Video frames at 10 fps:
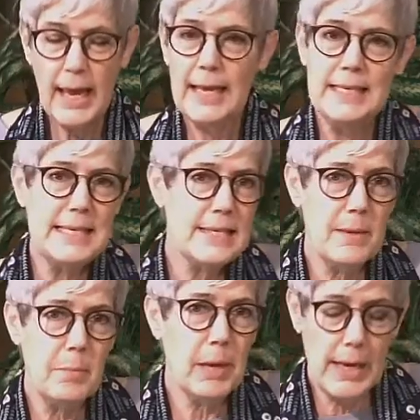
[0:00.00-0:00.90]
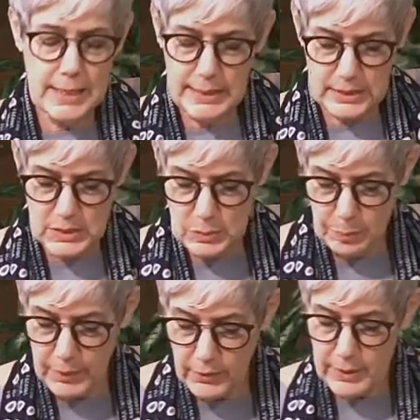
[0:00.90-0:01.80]
a disembodied
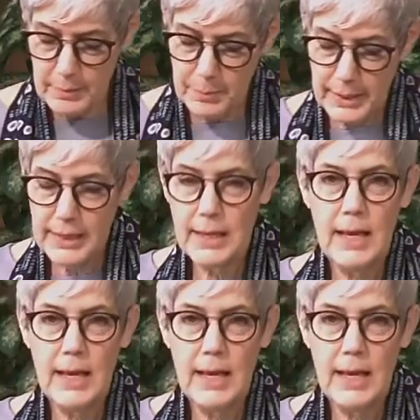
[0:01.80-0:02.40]
spirit, but